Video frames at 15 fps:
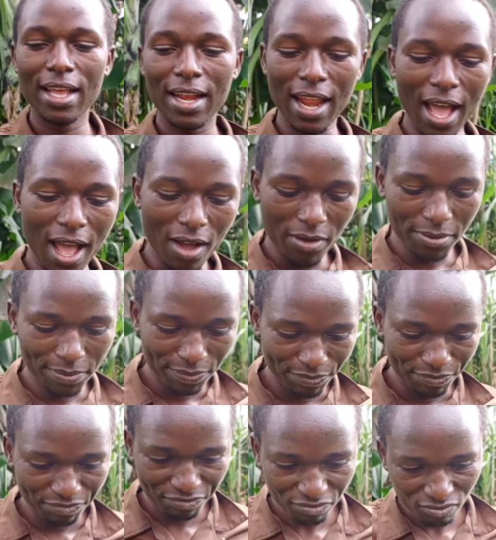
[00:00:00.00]
Now,
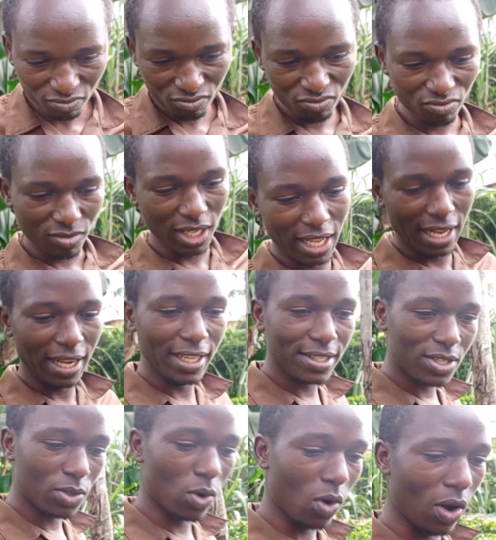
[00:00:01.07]

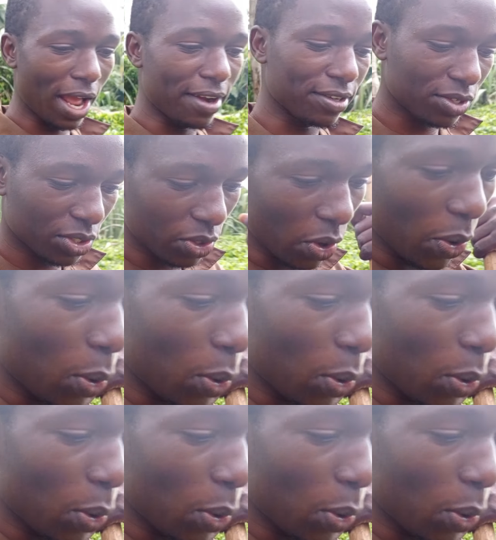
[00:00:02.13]
let's go and show